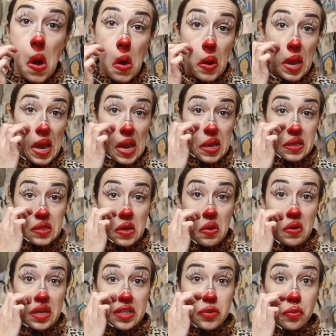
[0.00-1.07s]
Okay, so
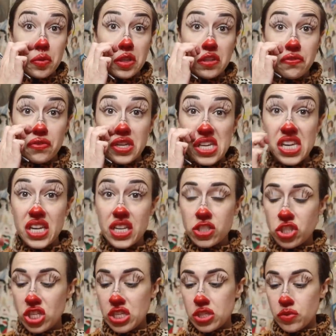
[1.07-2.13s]
it's really freaking
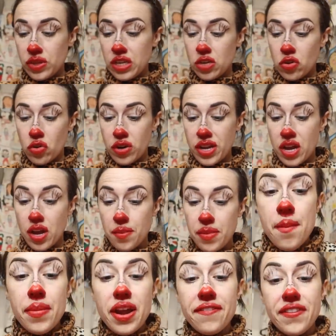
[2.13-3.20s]
itchy, so I need to hurry up.
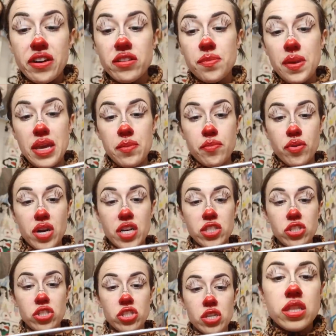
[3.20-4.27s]
But I found a
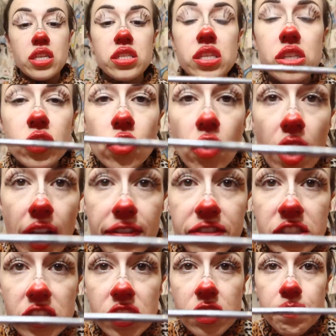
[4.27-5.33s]
paintbrush. This is Craft
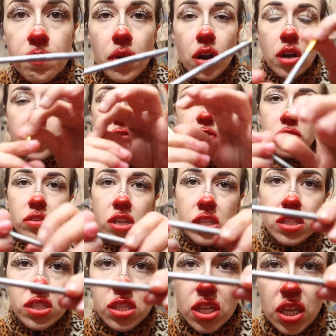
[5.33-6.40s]
Smart, if you can
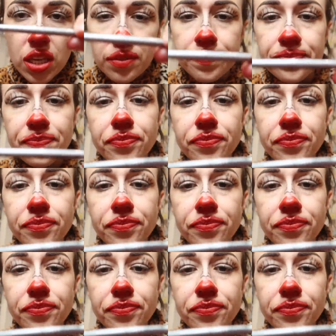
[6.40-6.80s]
see.